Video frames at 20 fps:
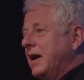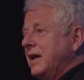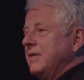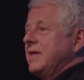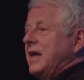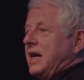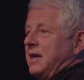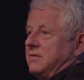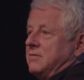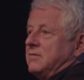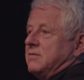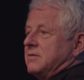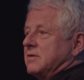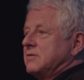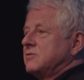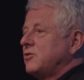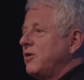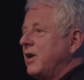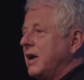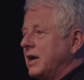and then
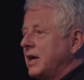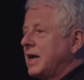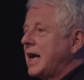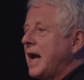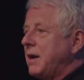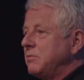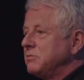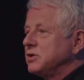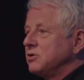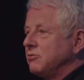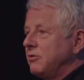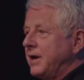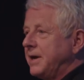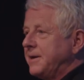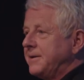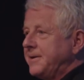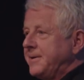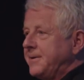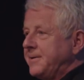try and capture it.